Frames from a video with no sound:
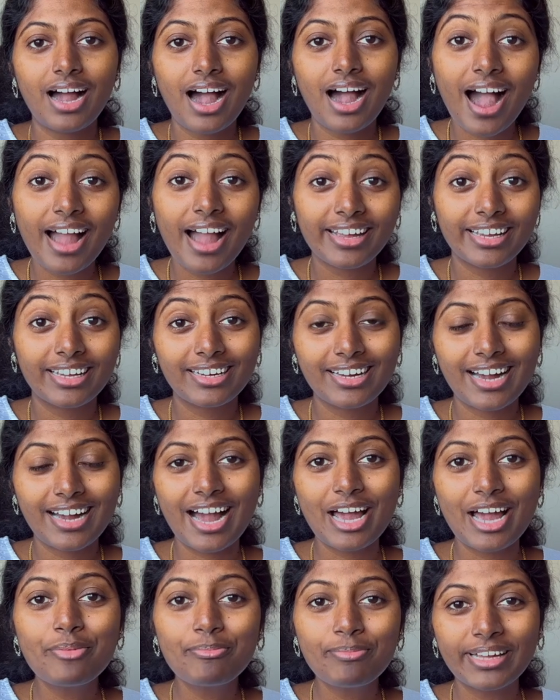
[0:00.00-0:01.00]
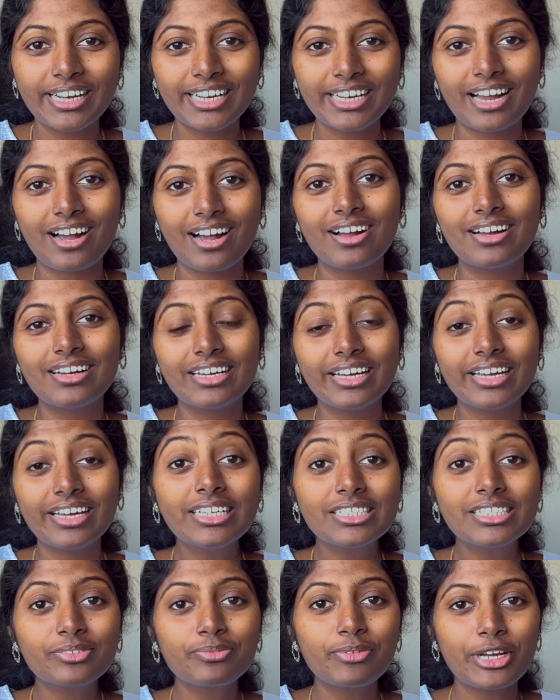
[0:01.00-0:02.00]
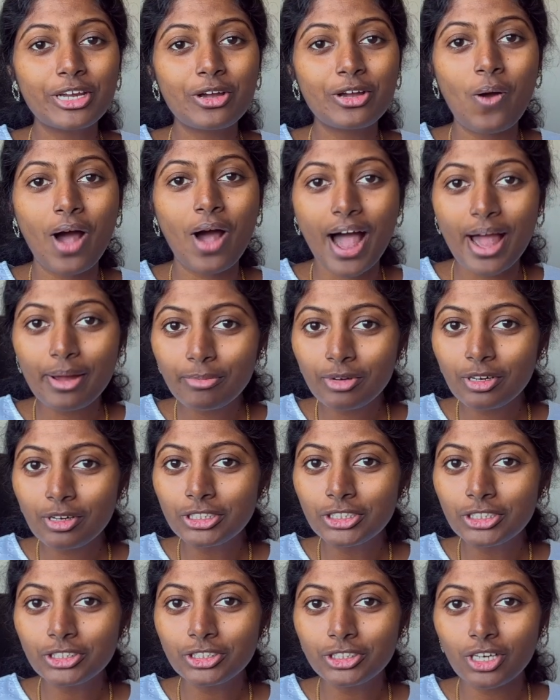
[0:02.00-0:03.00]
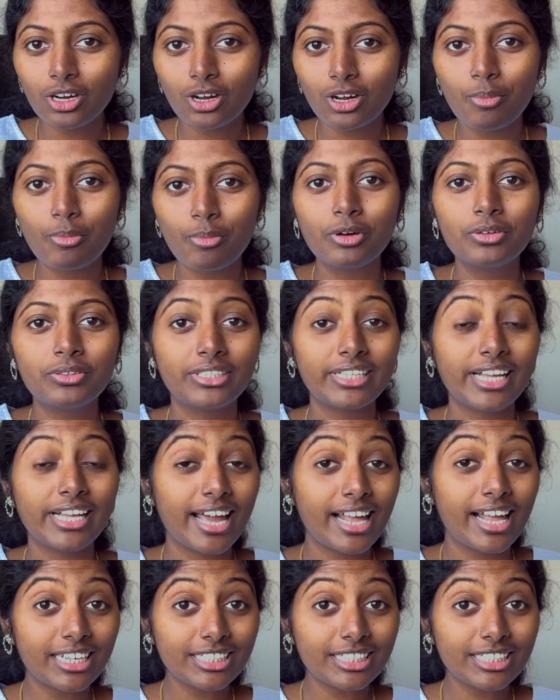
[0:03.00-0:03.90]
Hi, I am Benila. In this video, I am going to talk about